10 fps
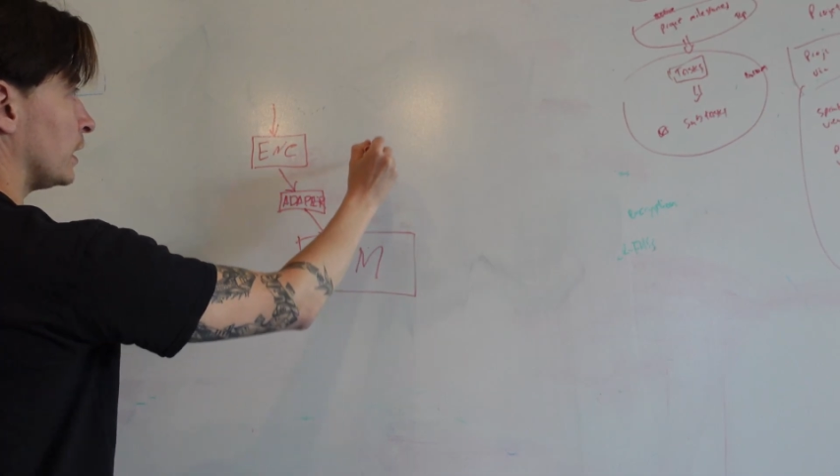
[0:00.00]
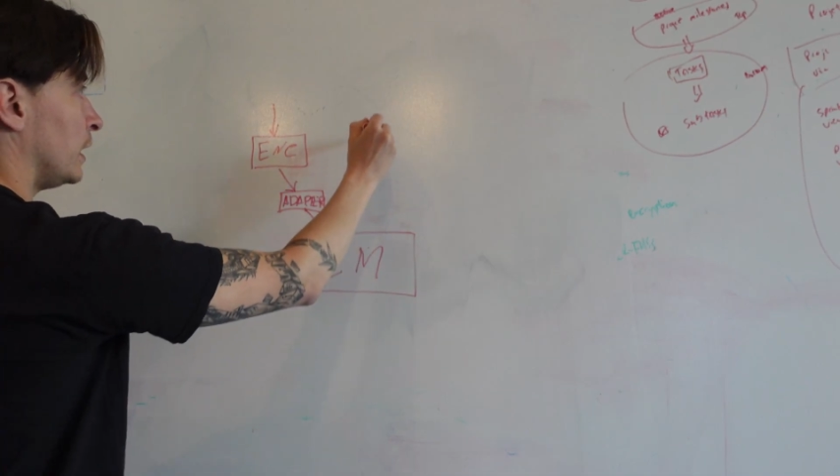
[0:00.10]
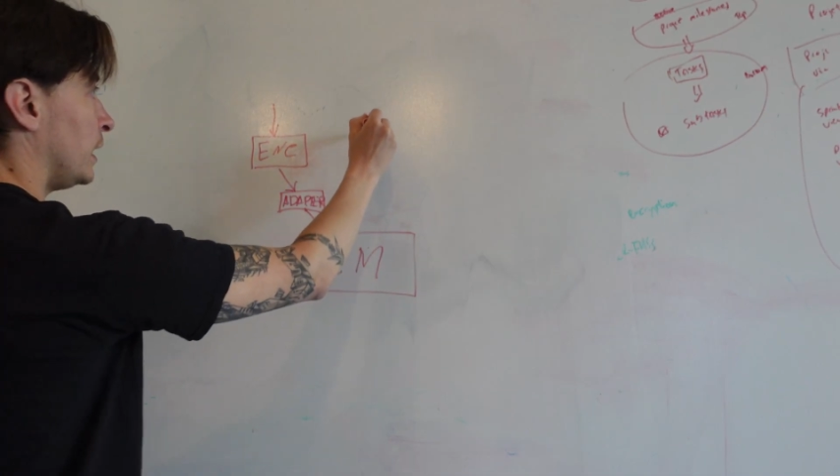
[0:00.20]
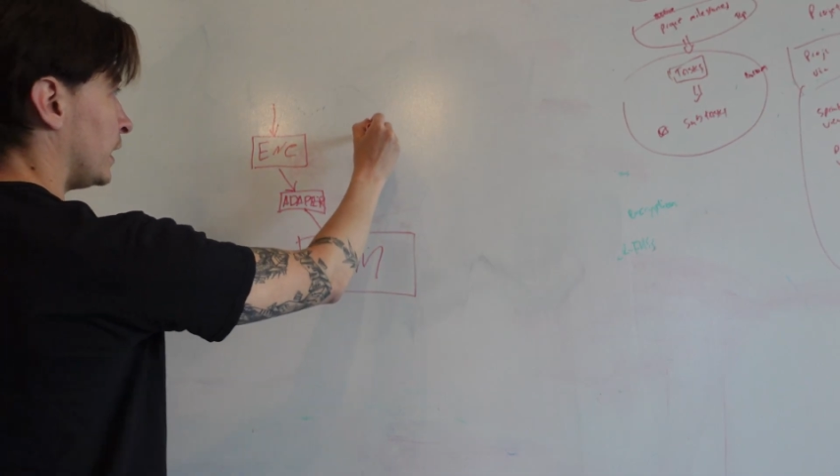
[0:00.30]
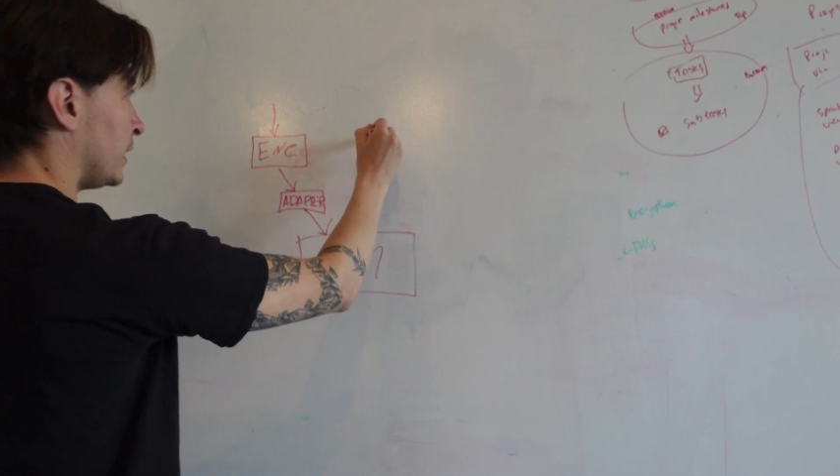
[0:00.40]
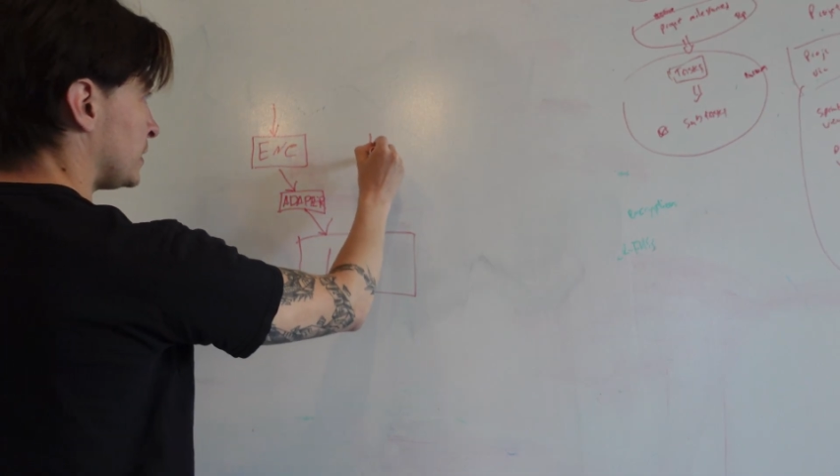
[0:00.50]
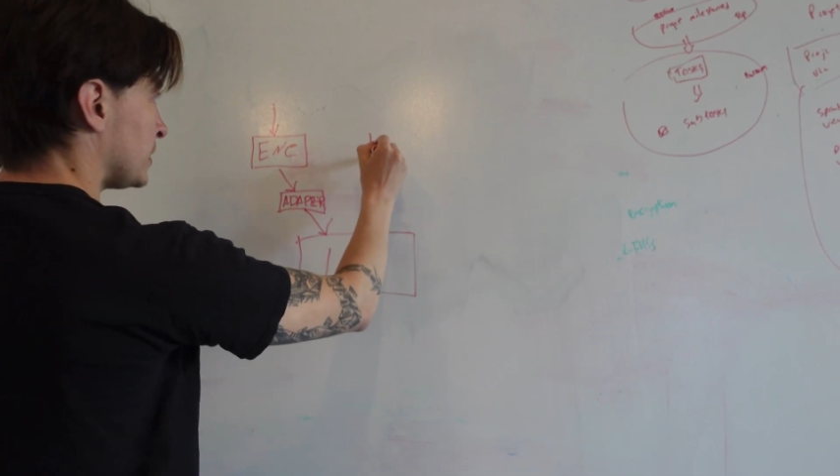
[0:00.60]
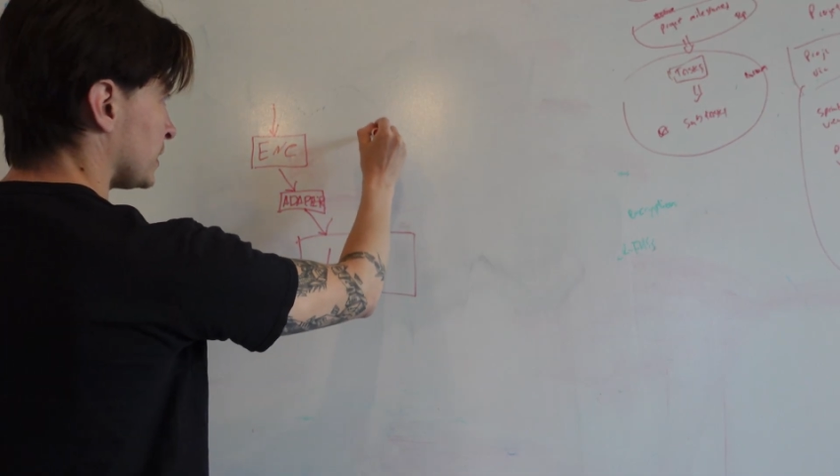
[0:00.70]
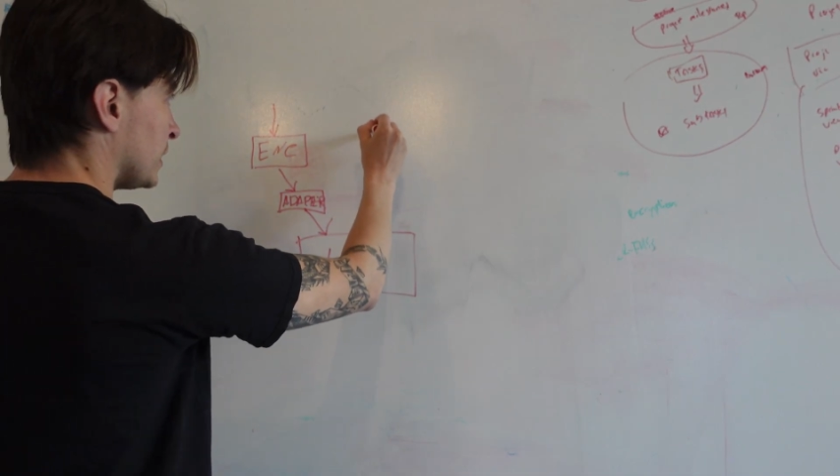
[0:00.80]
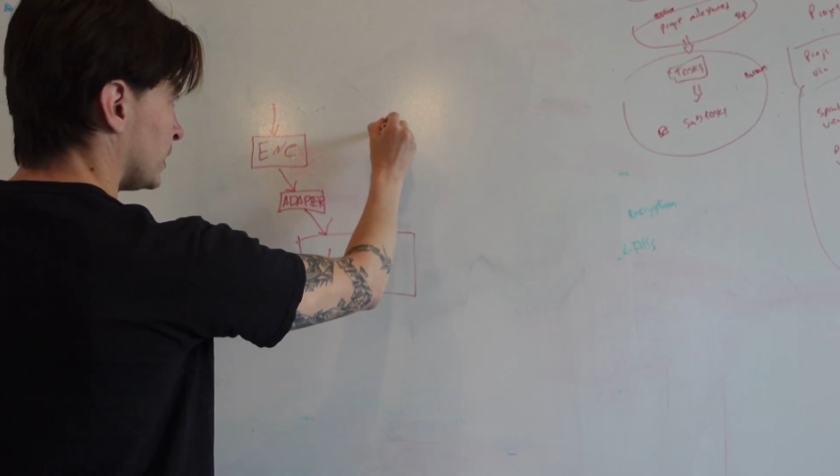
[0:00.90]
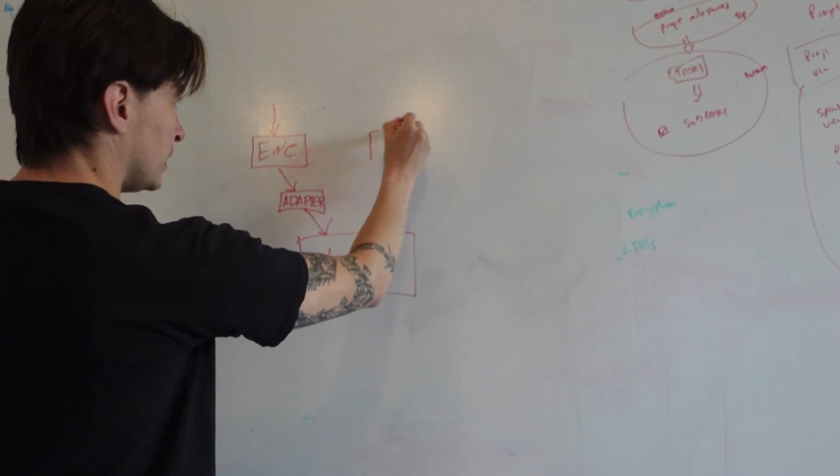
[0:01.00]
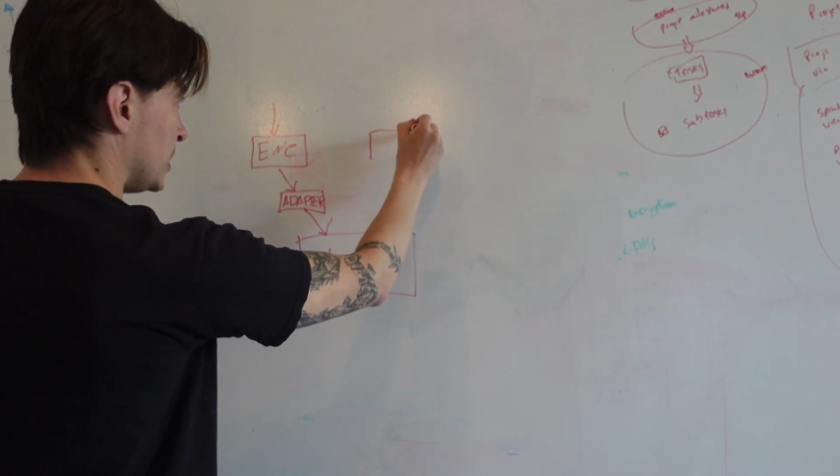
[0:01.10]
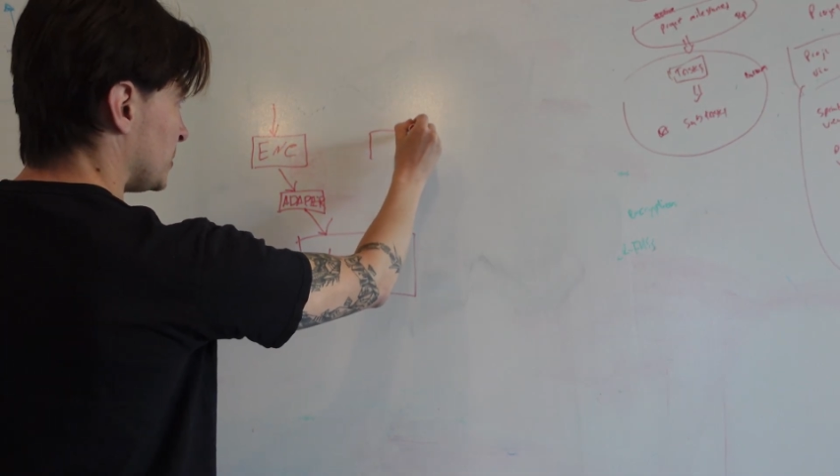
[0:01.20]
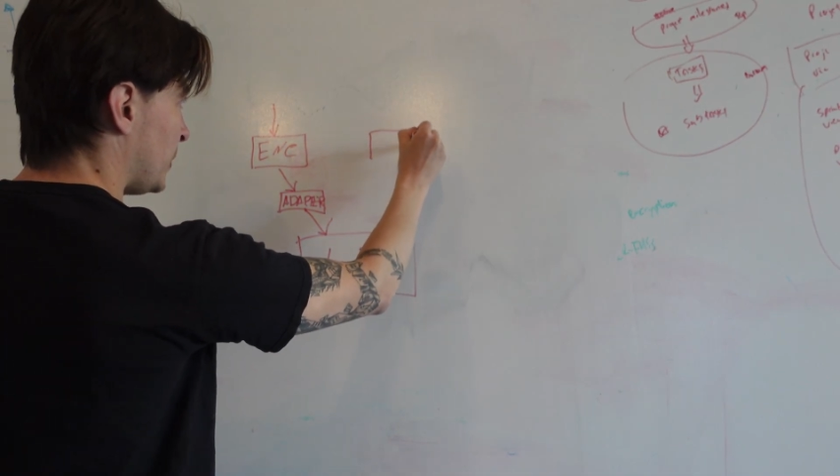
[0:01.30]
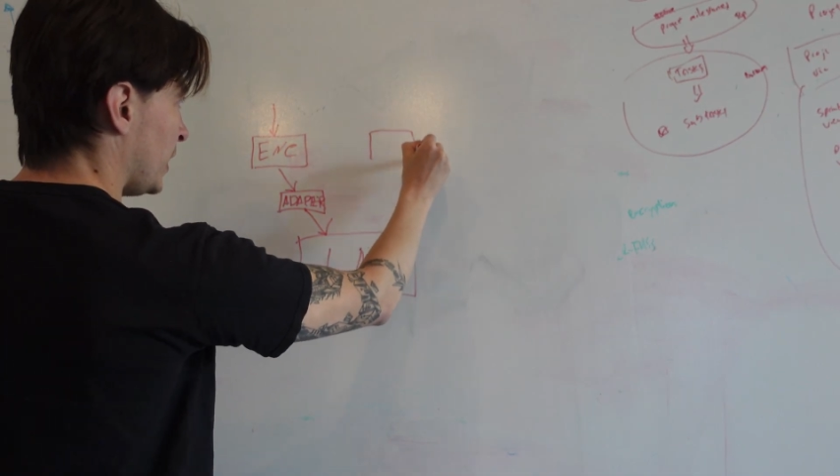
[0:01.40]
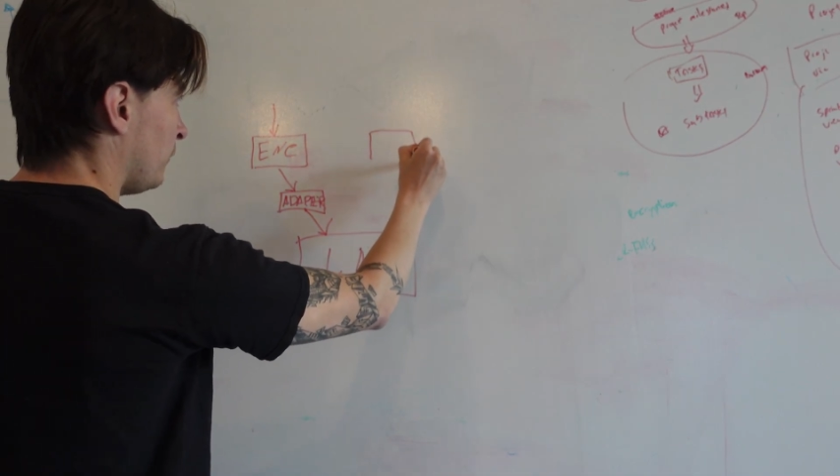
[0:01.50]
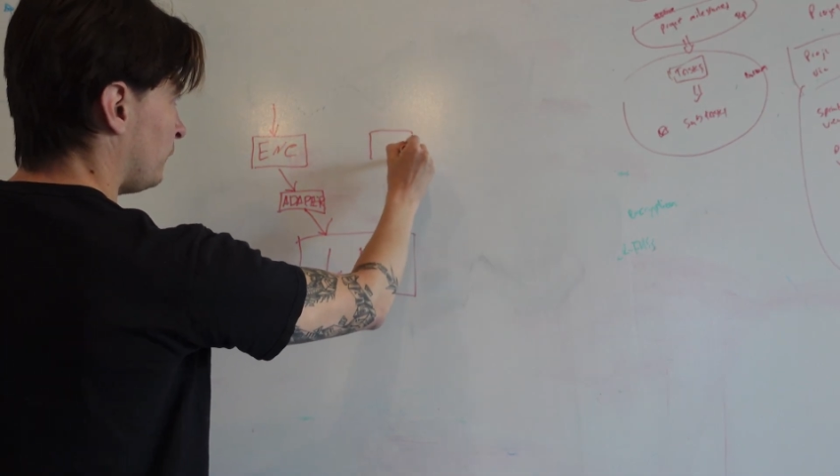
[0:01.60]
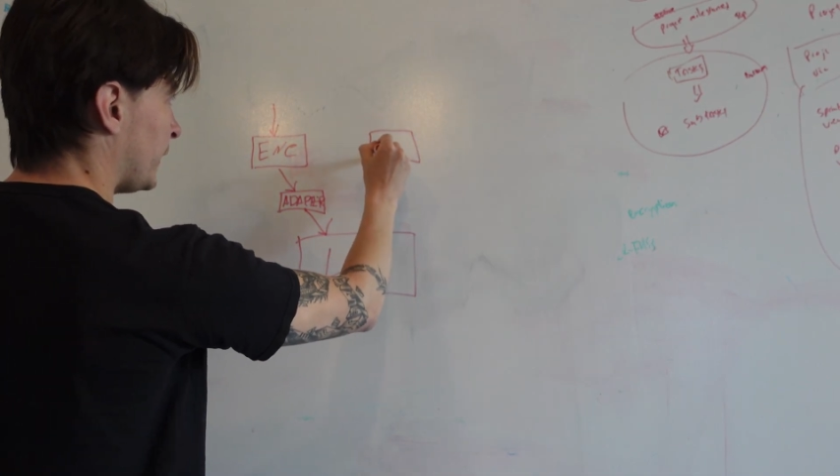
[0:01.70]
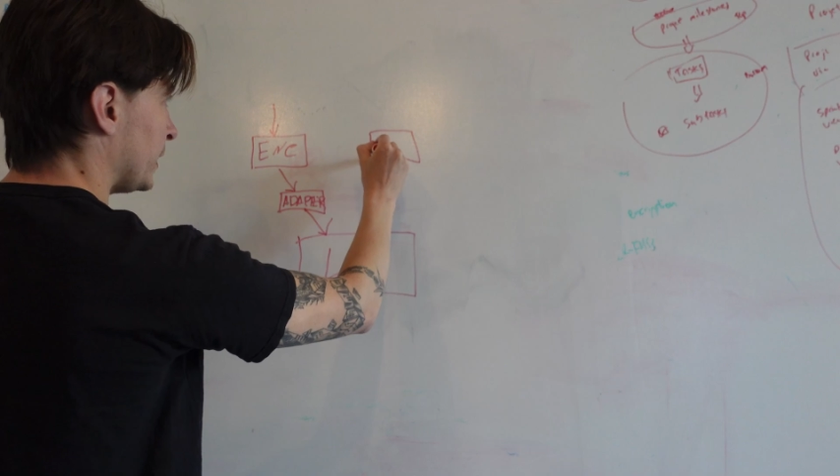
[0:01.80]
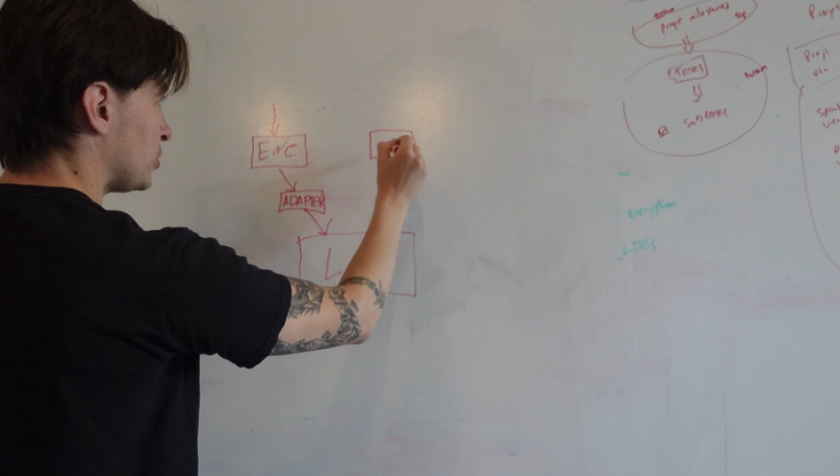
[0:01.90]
and is being fed